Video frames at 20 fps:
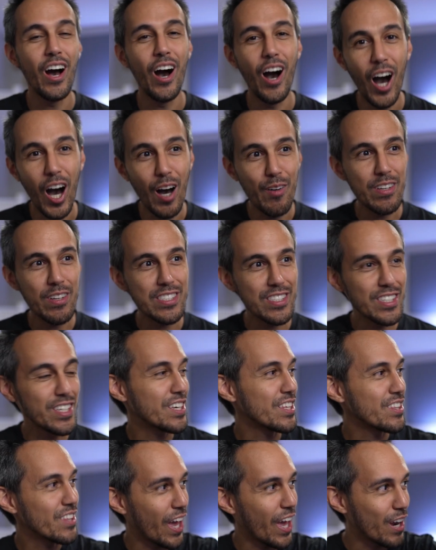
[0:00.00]
Obviously,
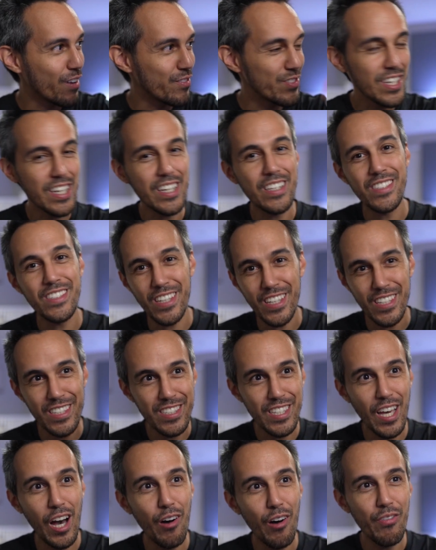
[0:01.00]
the NFTs
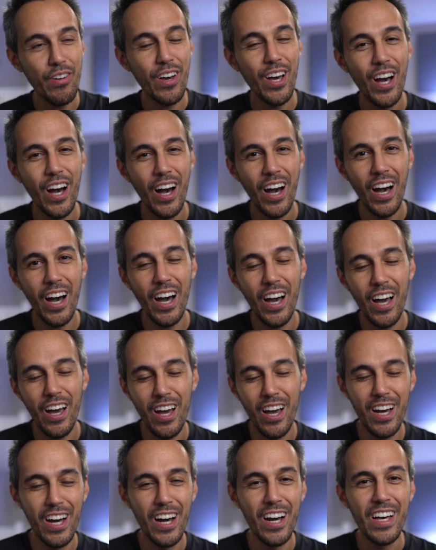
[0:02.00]
itself
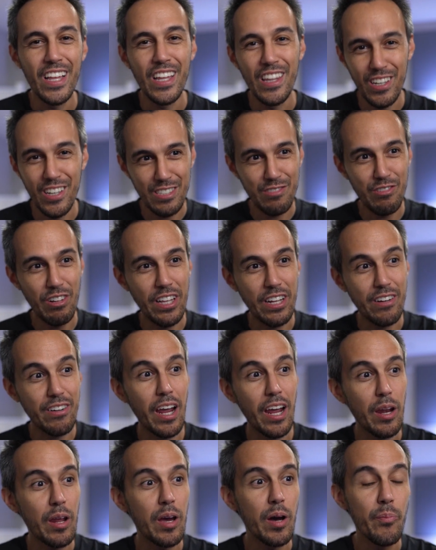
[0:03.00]
looks really
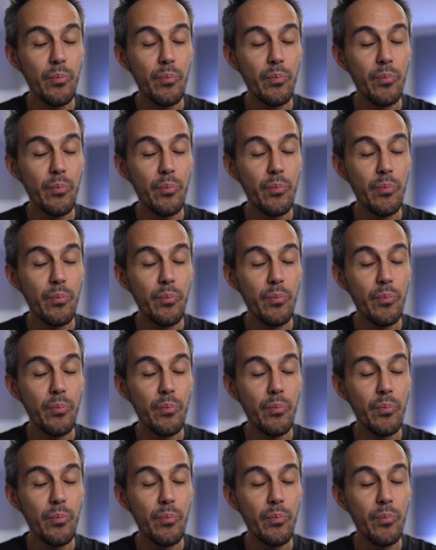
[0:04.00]
great,